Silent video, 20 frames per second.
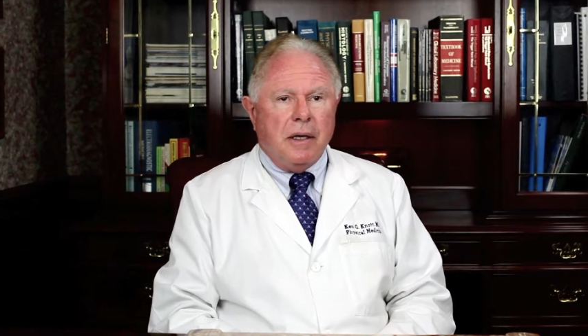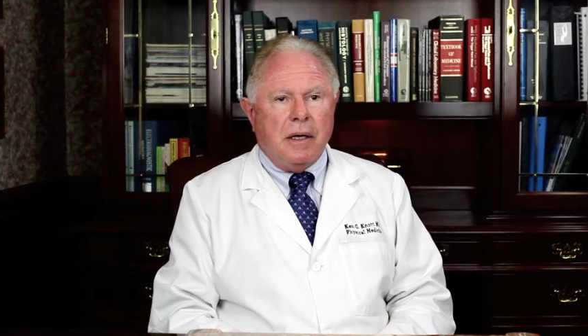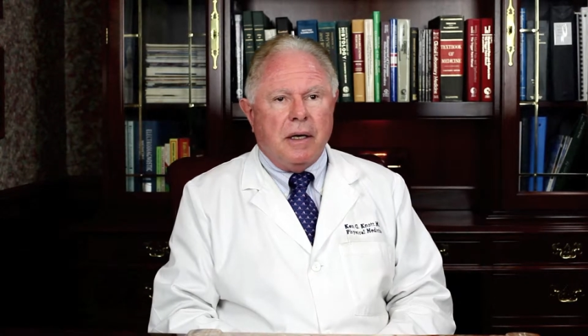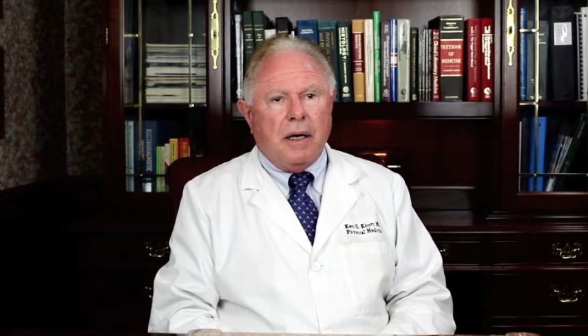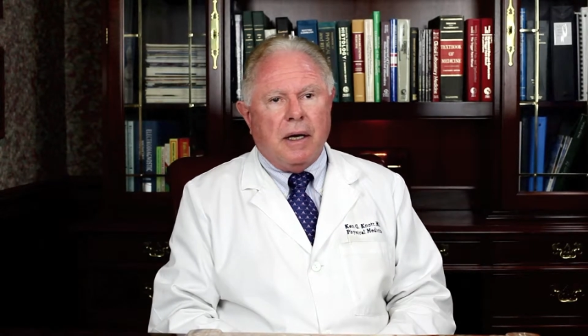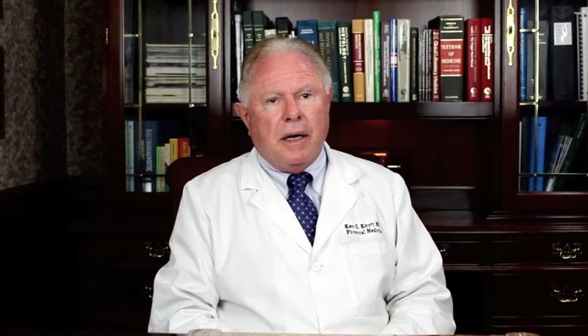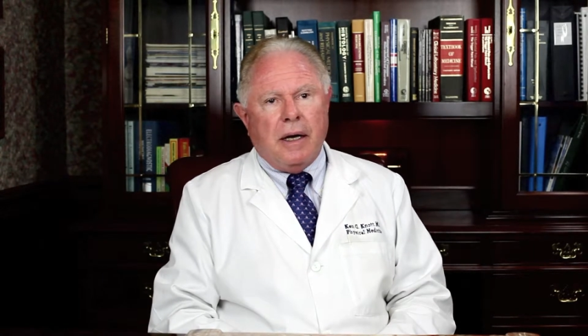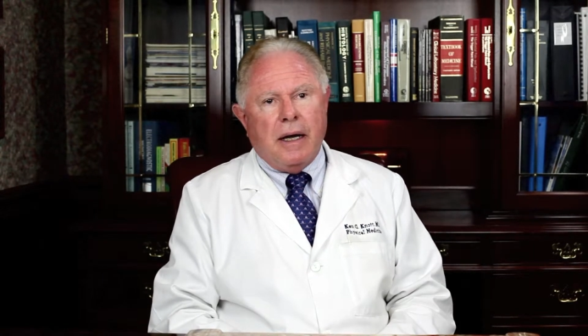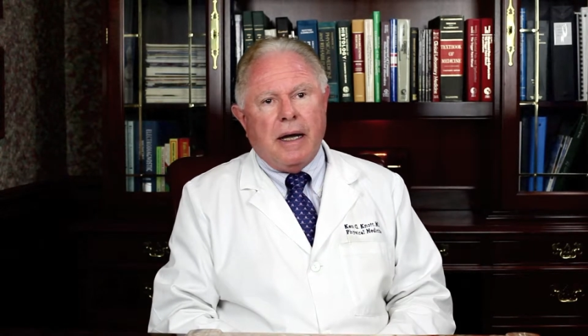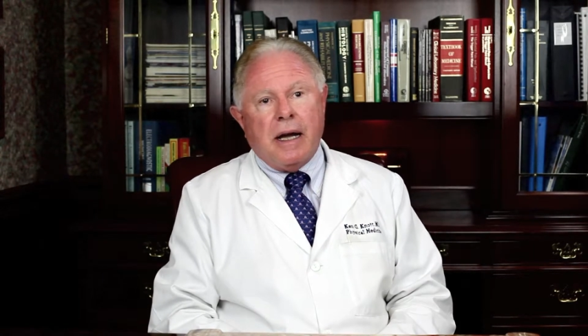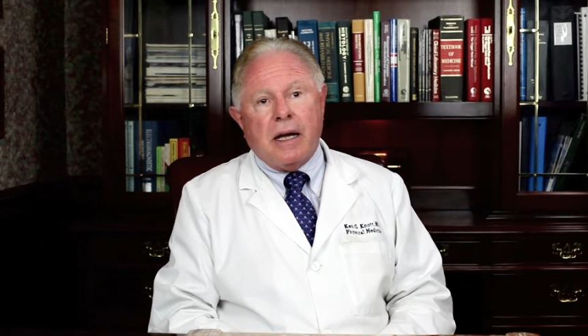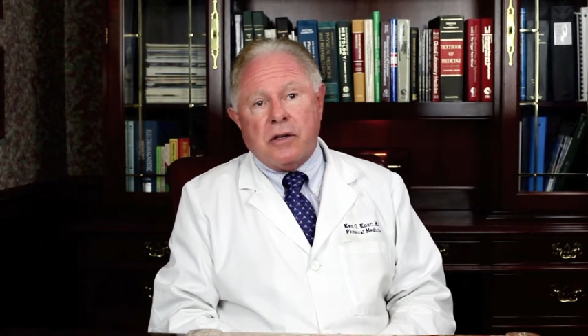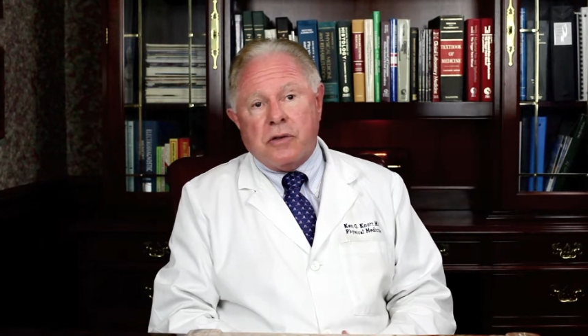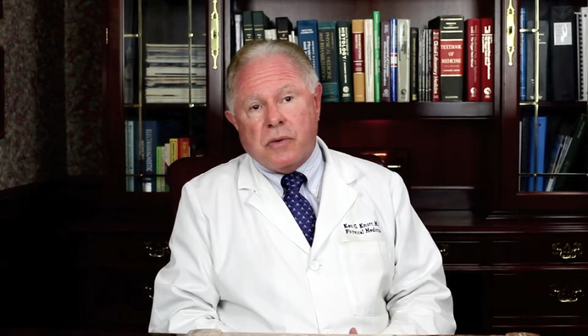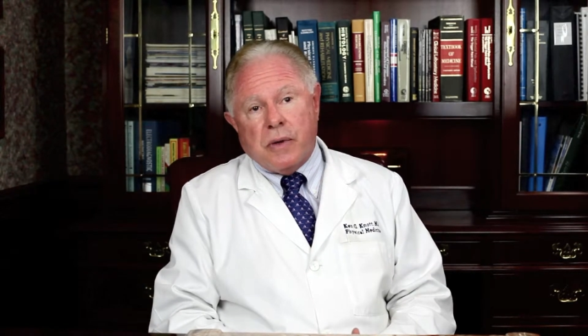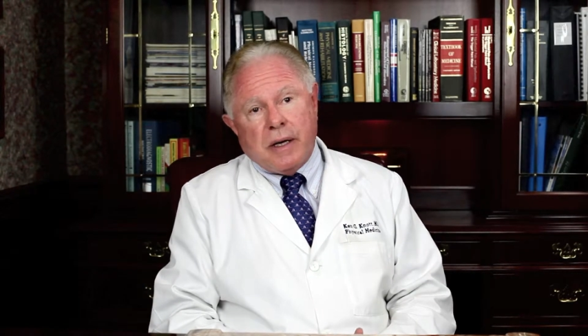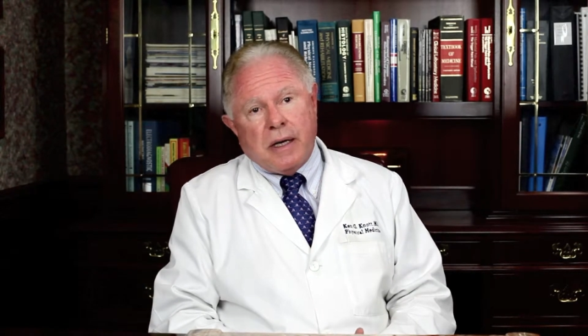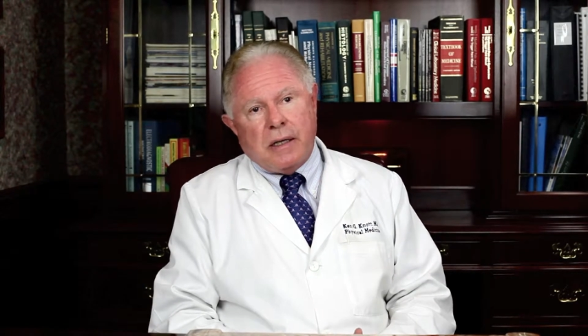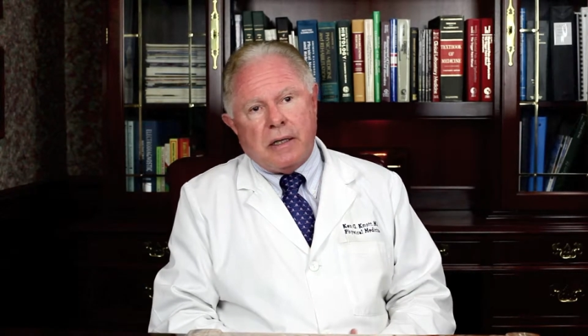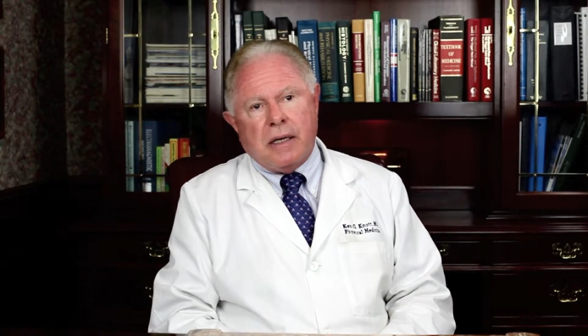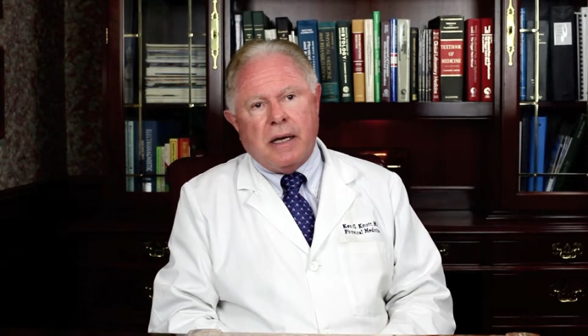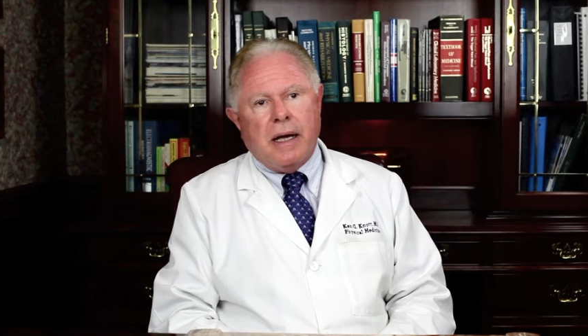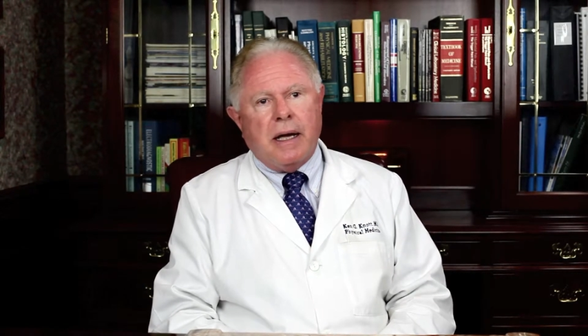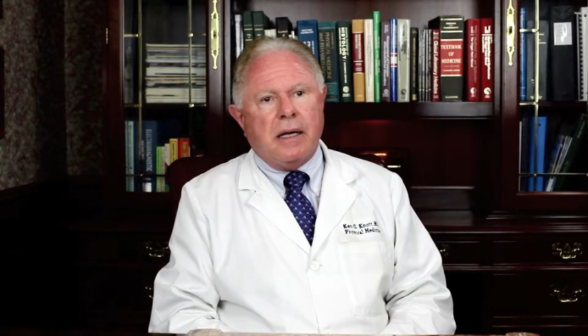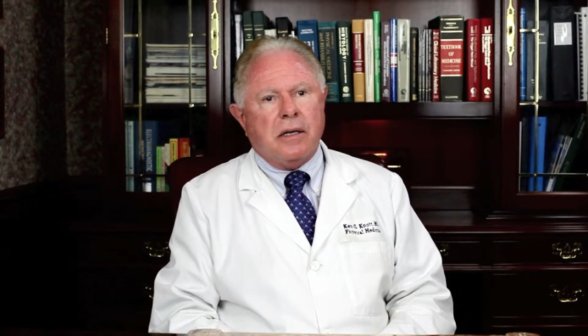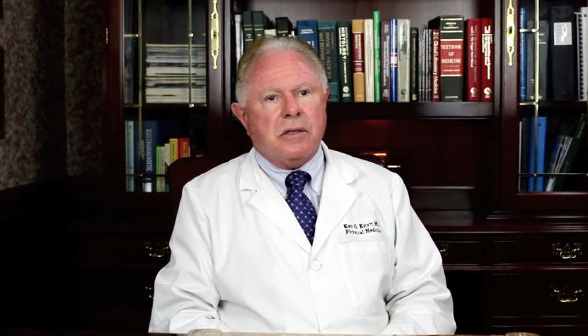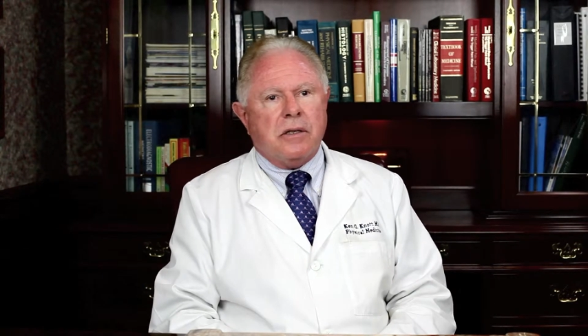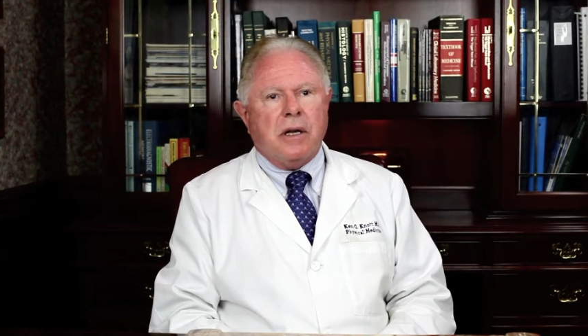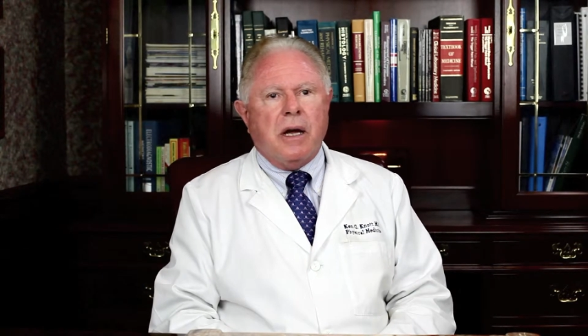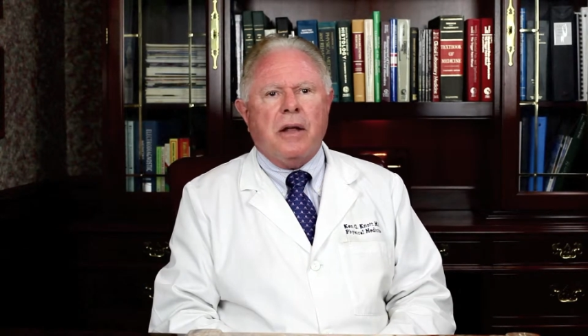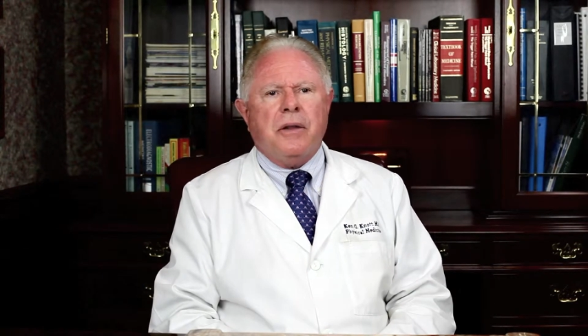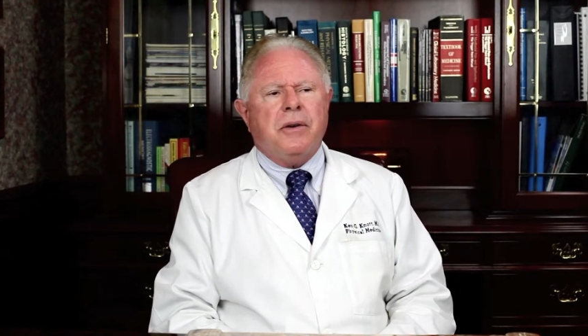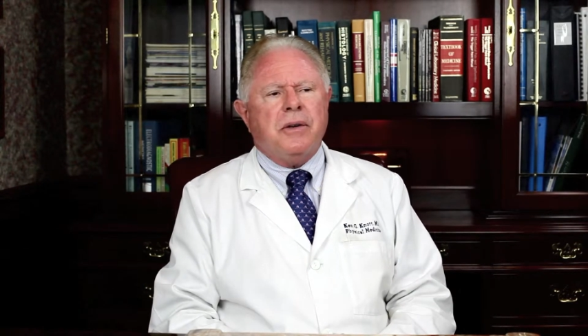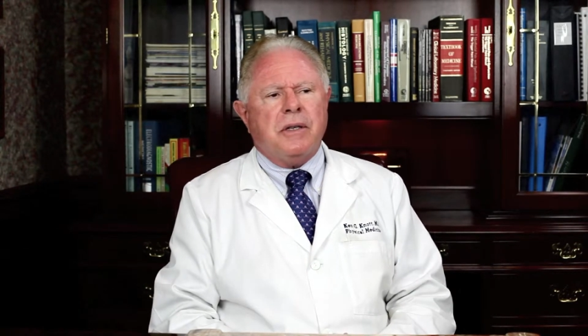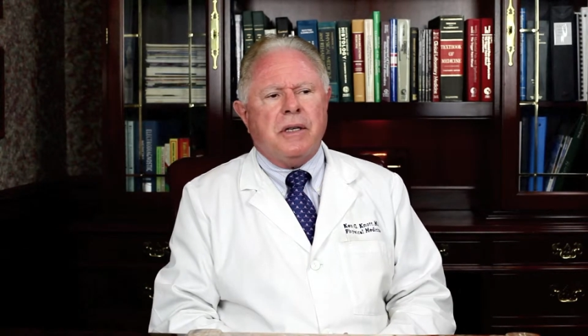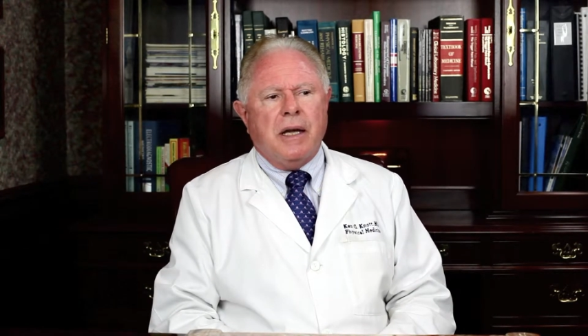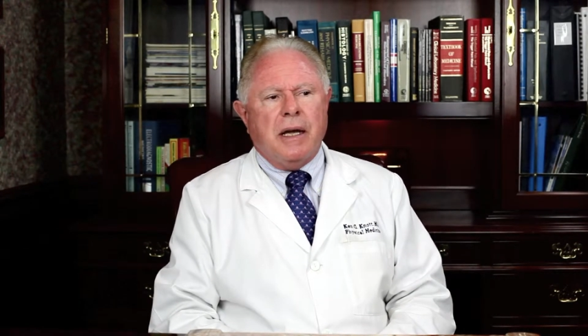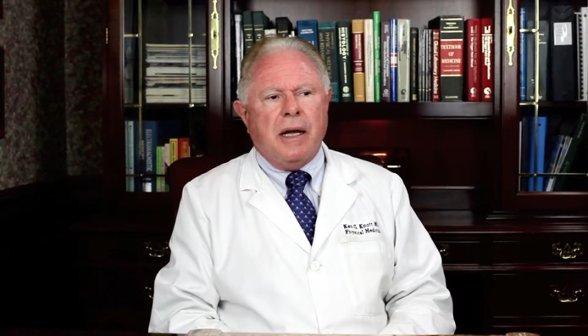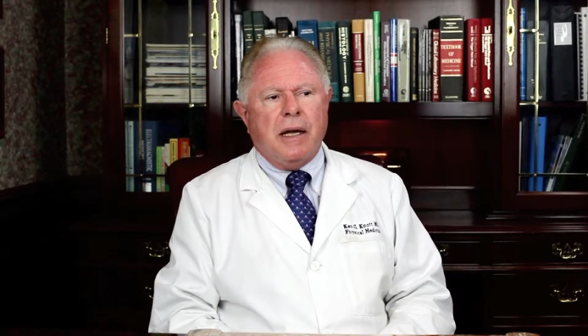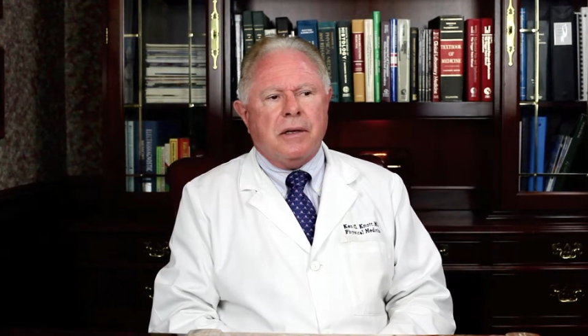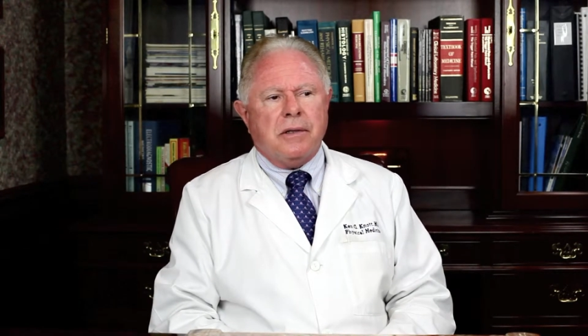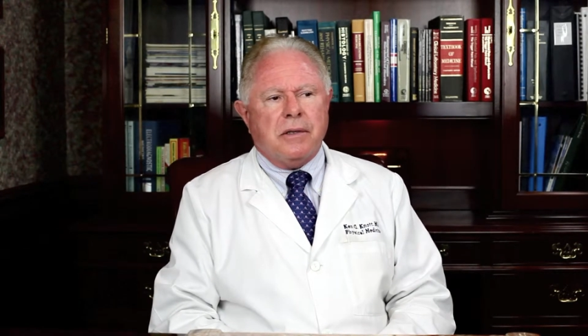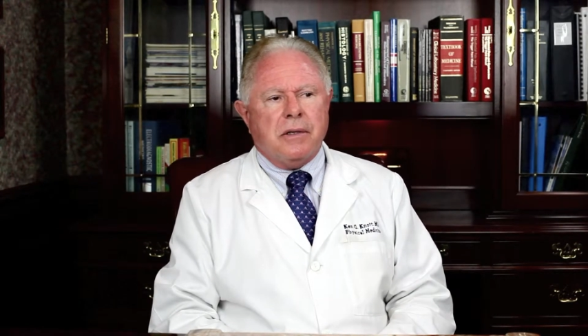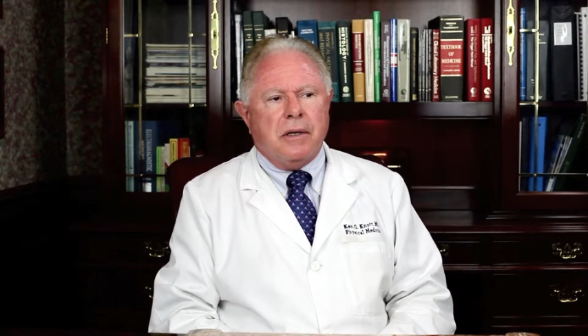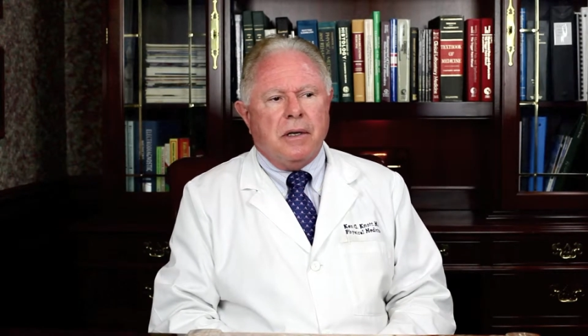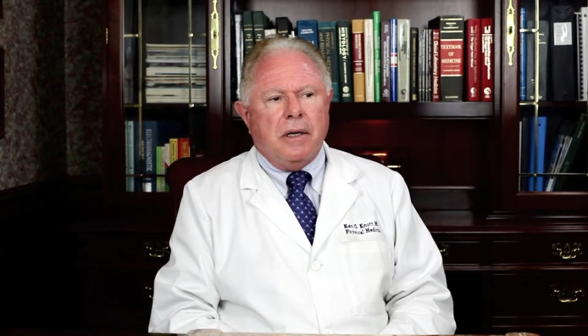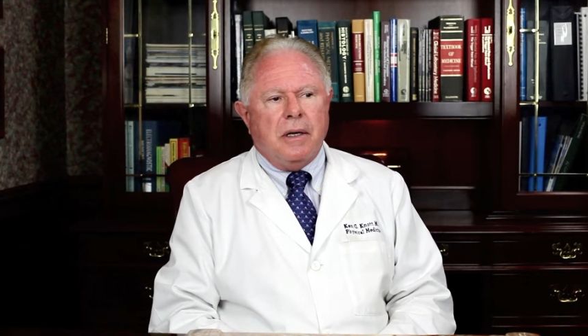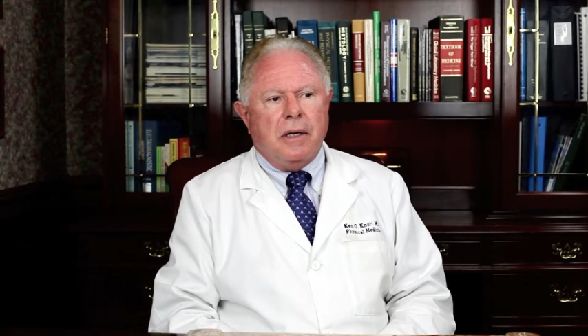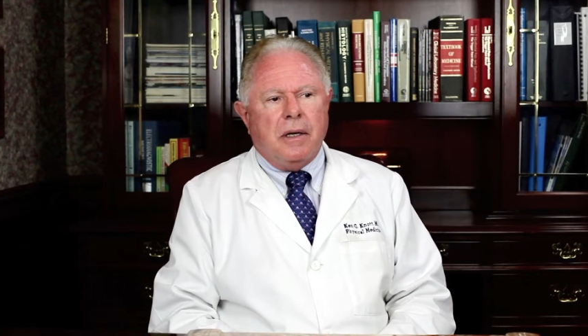x-ray tests, other tests,